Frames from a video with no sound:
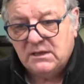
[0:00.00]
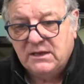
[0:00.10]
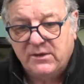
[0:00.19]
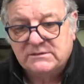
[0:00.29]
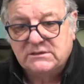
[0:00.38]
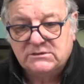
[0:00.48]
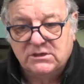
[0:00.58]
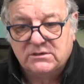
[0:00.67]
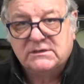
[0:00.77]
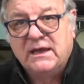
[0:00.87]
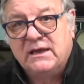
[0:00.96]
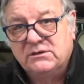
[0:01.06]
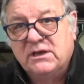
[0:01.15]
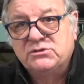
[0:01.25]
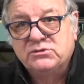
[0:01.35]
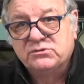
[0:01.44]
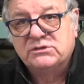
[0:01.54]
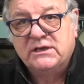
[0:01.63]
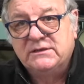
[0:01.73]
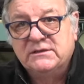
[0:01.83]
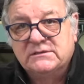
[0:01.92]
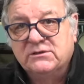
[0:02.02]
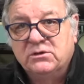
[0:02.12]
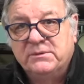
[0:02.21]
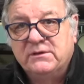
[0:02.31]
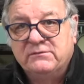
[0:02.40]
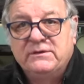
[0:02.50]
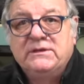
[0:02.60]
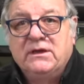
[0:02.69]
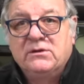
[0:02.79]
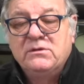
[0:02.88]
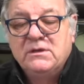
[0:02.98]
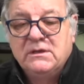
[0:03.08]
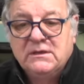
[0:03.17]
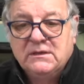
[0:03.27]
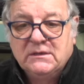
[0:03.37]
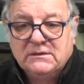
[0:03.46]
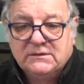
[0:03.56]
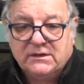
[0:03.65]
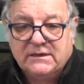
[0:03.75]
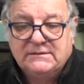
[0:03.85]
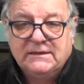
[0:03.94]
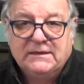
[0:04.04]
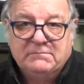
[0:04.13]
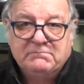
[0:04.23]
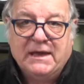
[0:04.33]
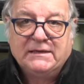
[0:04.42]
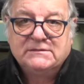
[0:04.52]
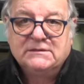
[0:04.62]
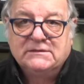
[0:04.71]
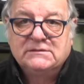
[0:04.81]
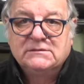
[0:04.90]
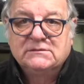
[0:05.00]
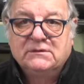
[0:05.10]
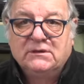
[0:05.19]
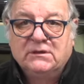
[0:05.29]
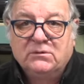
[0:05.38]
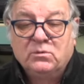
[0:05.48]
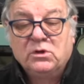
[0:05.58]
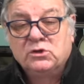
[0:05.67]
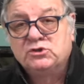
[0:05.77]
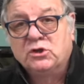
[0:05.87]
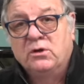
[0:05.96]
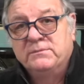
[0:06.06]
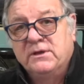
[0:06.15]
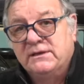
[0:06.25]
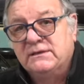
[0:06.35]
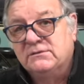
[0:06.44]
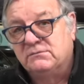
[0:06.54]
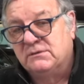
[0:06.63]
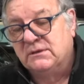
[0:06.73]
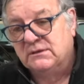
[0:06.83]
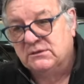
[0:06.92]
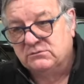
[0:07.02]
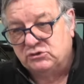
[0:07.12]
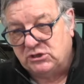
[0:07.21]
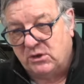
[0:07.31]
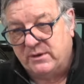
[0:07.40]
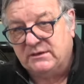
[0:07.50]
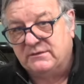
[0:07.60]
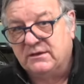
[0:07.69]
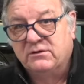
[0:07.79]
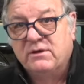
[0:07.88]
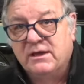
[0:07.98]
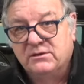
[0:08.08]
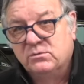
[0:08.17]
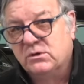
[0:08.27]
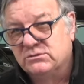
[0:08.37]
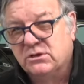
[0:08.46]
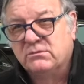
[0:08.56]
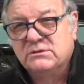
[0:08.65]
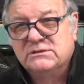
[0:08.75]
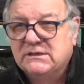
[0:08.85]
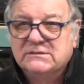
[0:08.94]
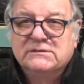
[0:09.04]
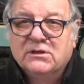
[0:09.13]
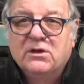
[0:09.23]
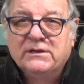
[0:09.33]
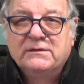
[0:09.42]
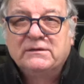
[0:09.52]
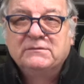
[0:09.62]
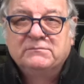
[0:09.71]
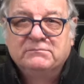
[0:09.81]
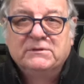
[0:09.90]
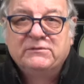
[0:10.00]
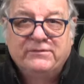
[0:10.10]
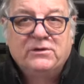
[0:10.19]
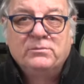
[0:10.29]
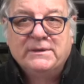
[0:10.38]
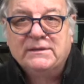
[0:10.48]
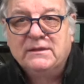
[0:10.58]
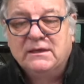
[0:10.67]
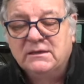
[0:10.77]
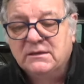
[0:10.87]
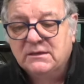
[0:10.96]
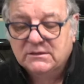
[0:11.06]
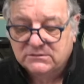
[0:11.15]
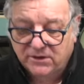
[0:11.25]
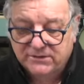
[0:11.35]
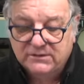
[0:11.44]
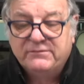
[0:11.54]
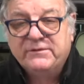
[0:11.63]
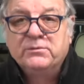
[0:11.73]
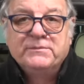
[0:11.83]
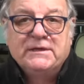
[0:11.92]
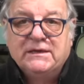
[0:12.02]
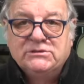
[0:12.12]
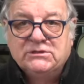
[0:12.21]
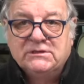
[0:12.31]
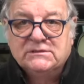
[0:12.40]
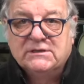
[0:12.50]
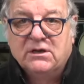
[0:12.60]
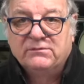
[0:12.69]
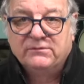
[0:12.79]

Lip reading: Now, as it turns out, as you'll see in this little bit of video that I did in Max's workshop. Now, I didn't show anything around the workshop because he doesn't like me filming there, so I only filmed the engine itself.